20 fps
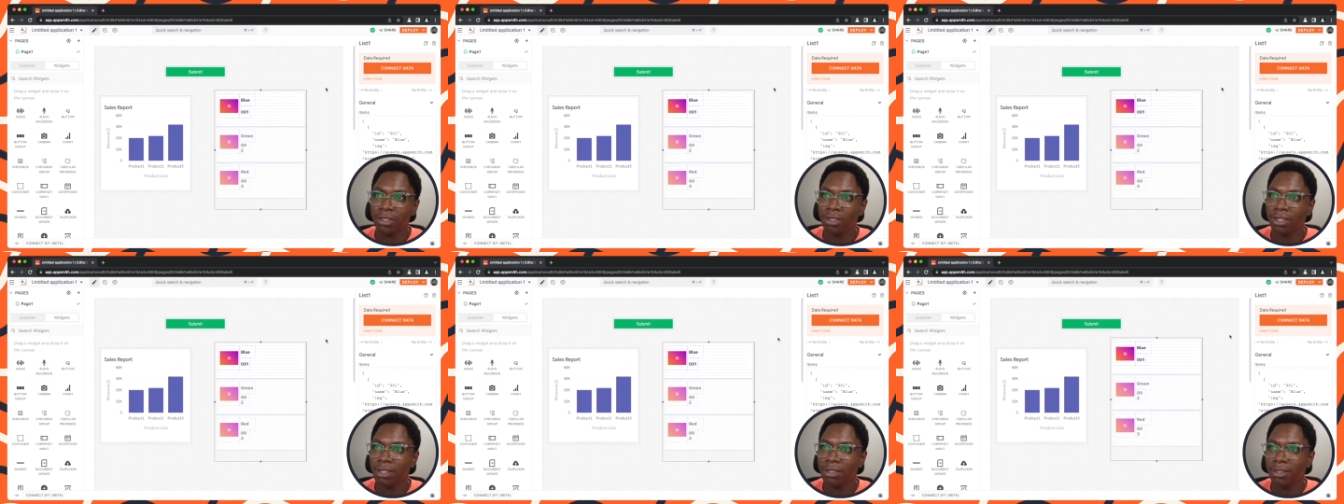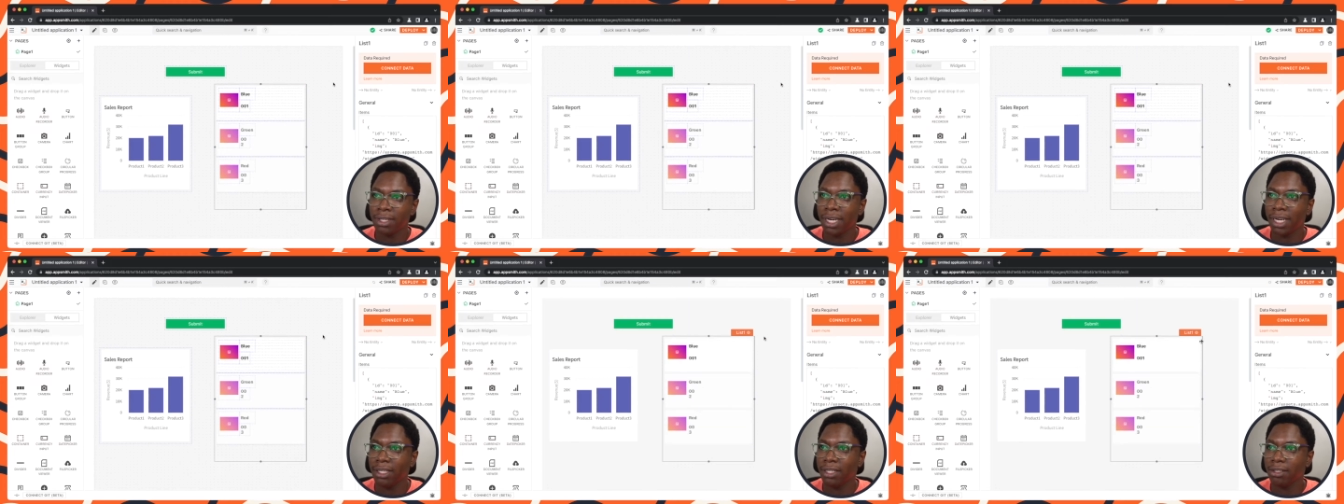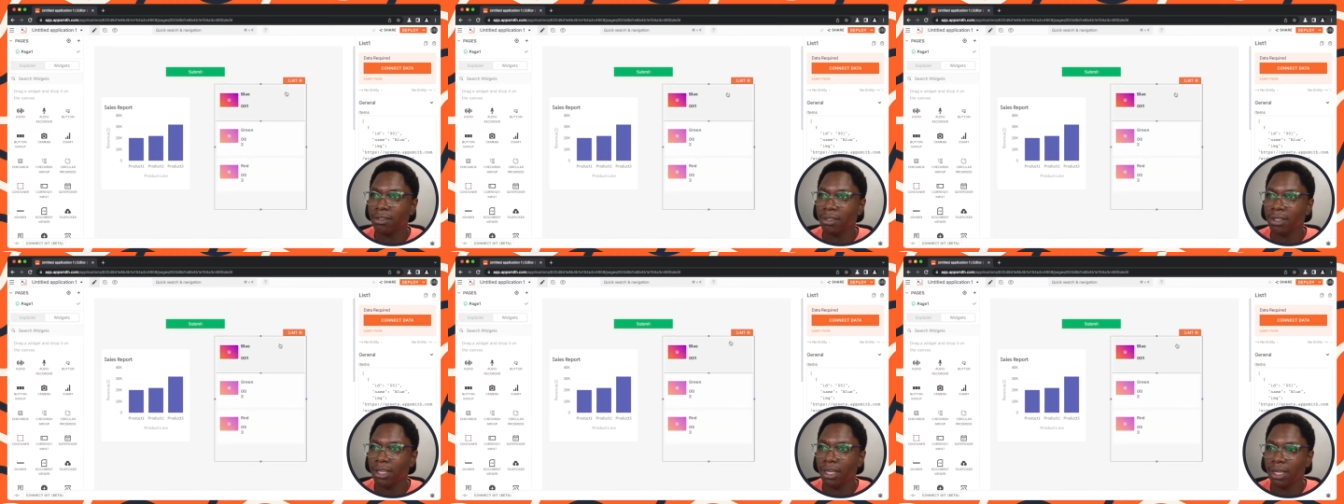to the side.
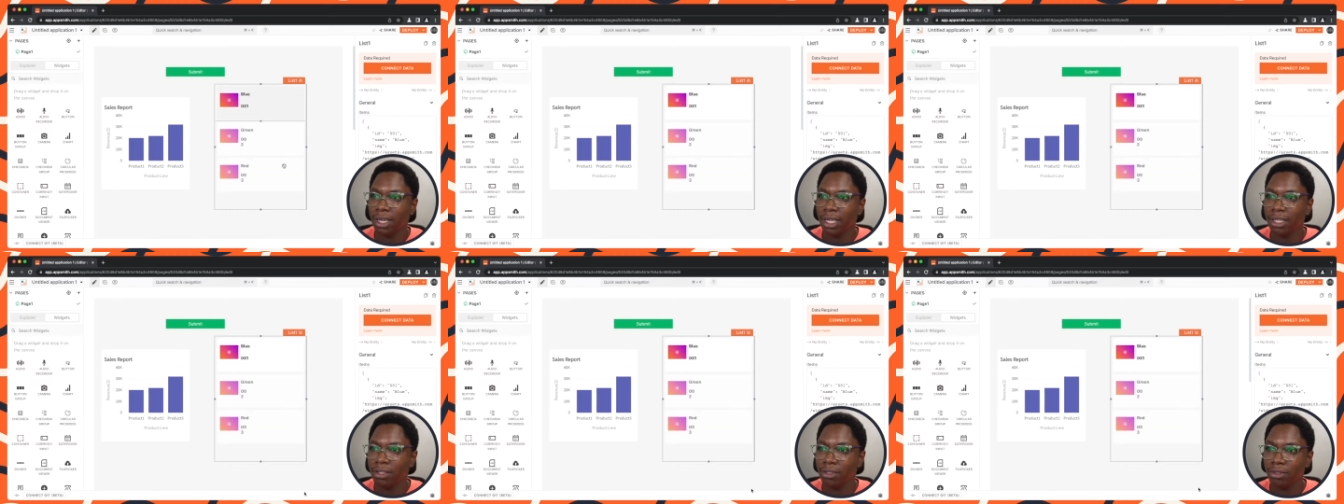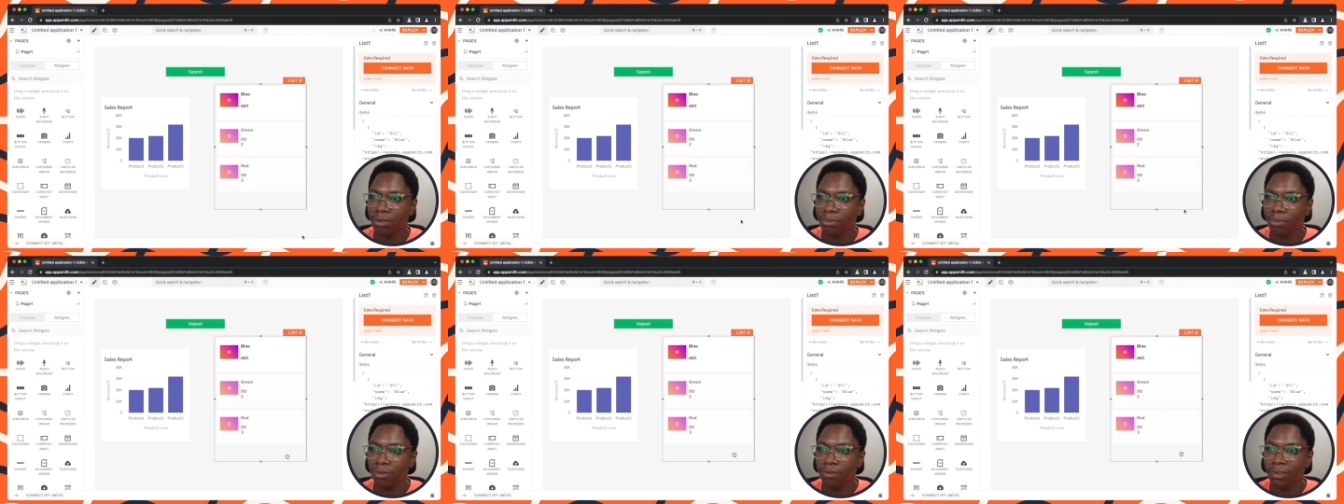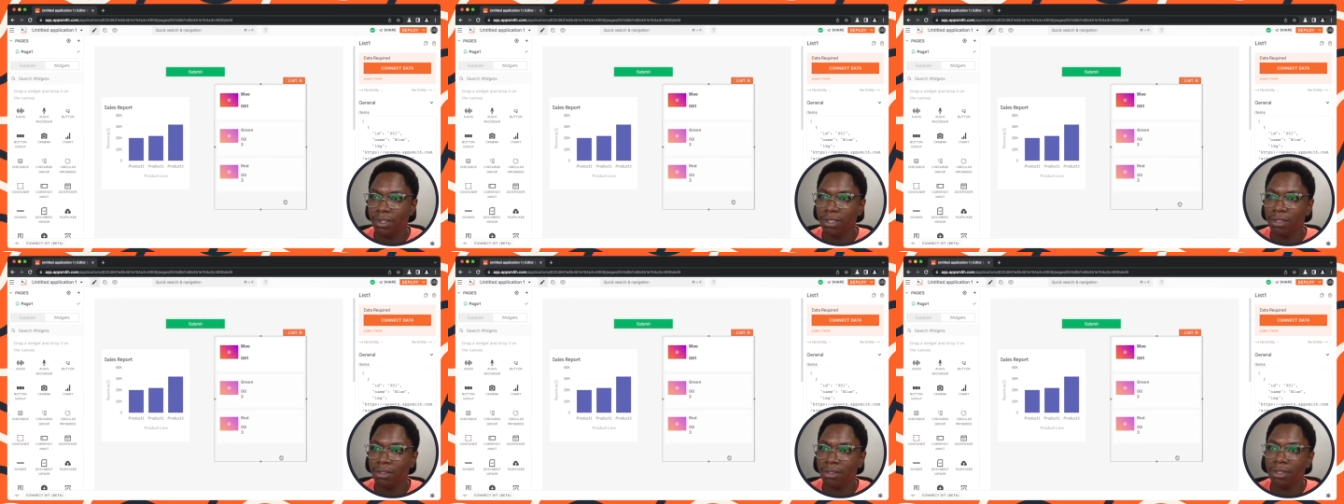Okay, I need to move
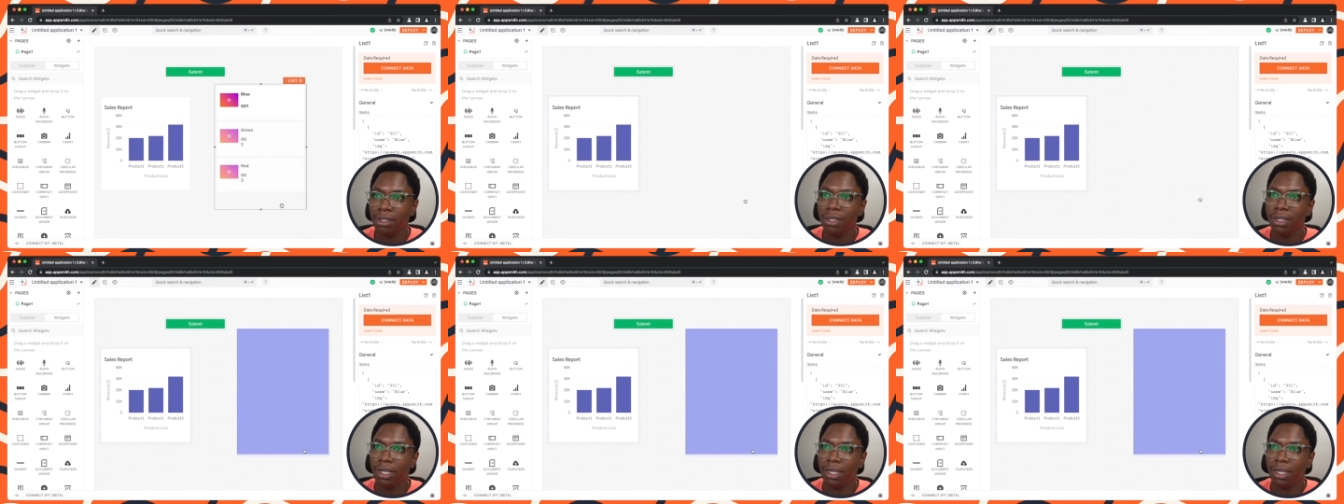this.